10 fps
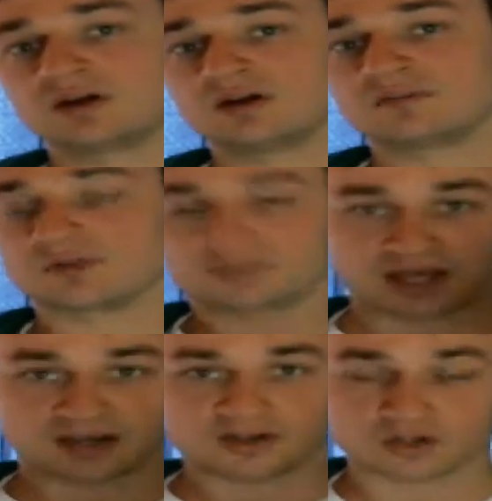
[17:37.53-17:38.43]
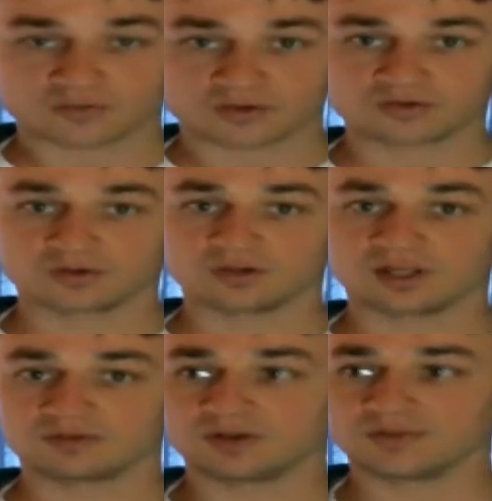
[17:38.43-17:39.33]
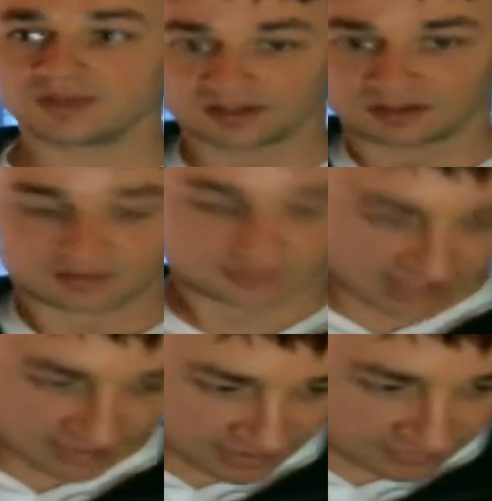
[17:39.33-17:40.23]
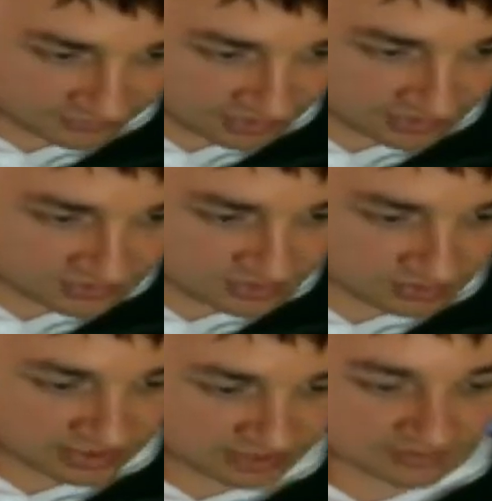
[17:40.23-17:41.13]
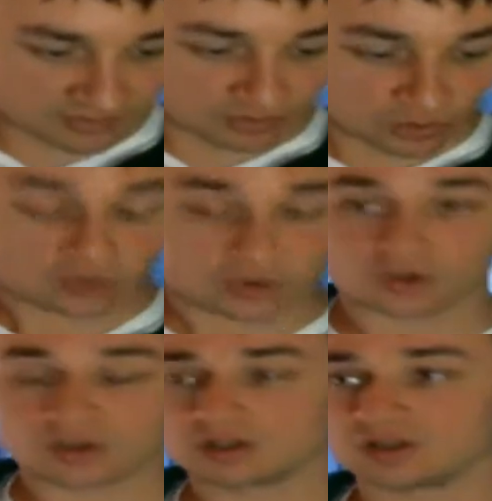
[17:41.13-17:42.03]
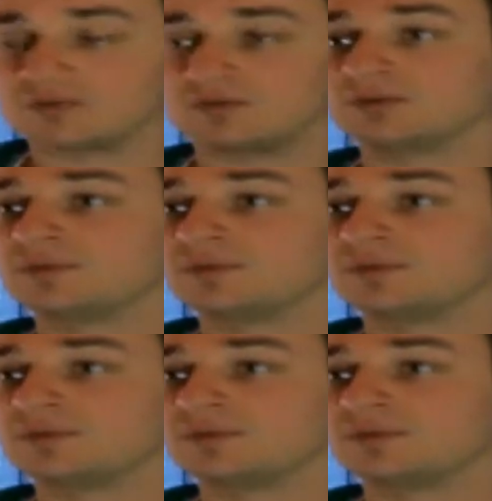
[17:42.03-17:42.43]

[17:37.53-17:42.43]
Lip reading: first at a universal level, and then in stage 3 at the local level,